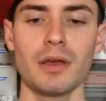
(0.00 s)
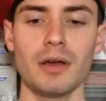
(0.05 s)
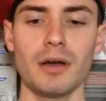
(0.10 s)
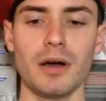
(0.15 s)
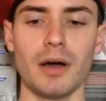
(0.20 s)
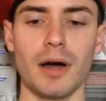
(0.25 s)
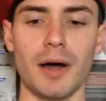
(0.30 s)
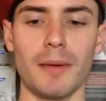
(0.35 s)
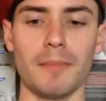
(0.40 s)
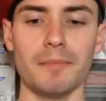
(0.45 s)

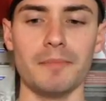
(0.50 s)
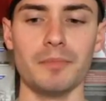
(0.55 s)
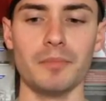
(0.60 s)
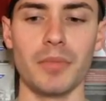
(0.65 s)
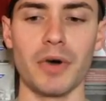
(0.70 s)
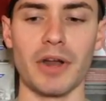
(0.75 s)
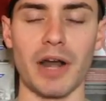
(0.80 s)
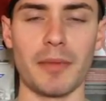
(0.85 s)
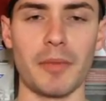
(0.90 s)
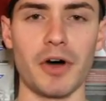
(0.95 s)

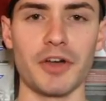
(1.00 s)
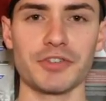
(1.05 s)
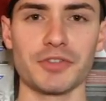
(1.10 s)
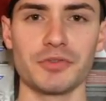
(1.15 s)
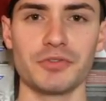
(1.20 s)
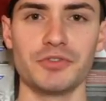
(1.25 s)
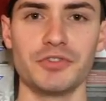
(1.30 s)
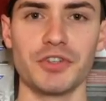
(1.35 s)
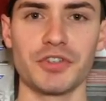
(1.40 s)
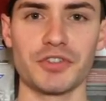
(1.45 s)
But I'm
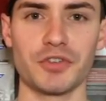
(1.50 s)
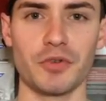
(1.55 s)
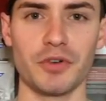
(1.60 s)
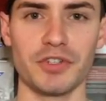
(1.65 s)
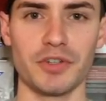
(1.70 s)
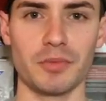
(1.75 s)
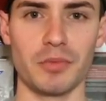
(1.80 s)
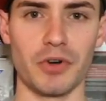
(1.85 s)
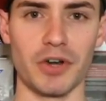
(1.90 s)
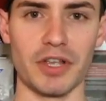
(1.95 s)
also just
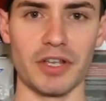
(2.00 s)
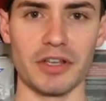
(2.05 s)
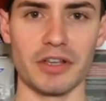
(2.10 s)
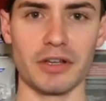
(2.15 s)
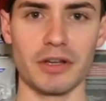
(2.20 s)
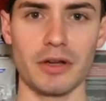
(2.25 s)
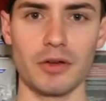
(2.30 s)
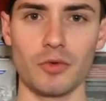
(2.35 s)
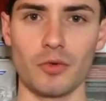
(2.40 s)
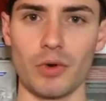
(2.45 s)
going to bring